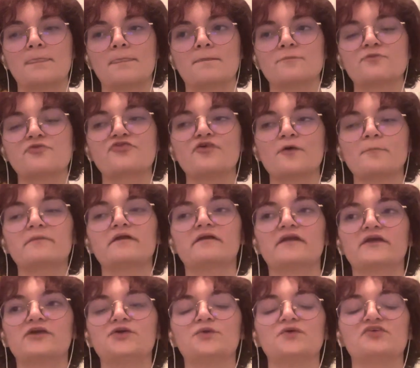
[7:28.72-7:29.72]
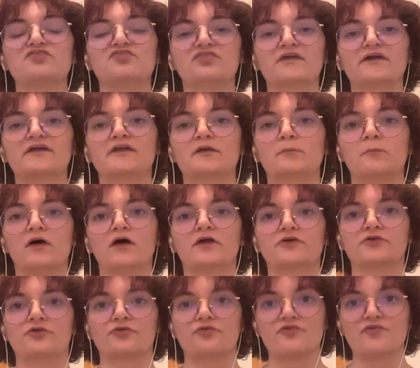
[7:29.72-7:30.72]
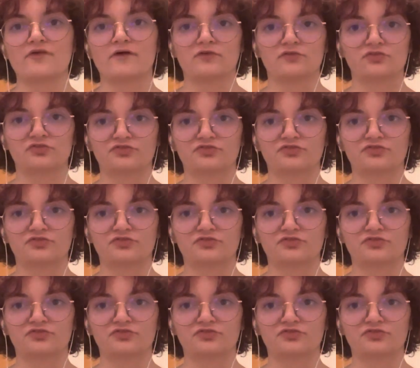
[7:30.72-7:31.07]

Something that you inflicted upon yourself.